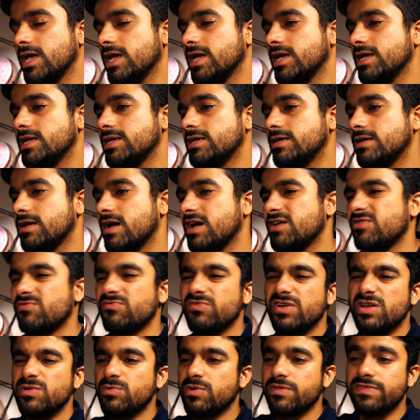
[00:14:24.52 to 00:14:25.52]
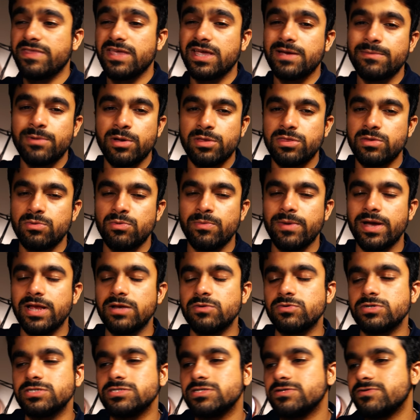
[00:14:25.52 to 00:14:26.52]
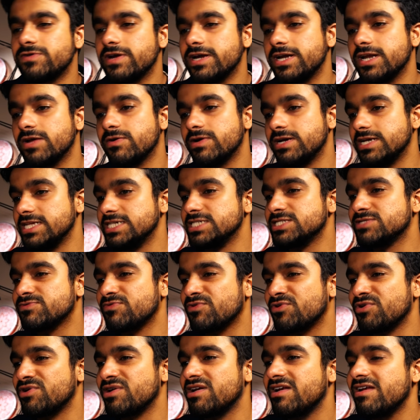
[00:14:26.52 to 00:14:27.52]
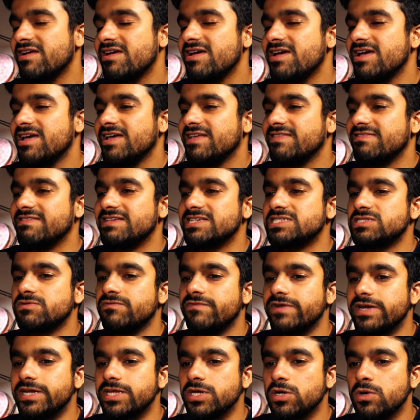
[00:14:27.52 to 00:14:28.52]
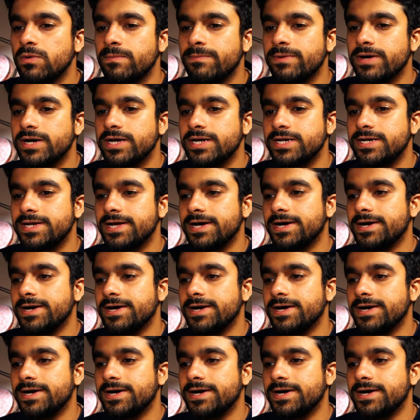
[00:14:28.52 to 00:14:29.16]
and I don't really want to think about the mobile version right now, at least for this video. But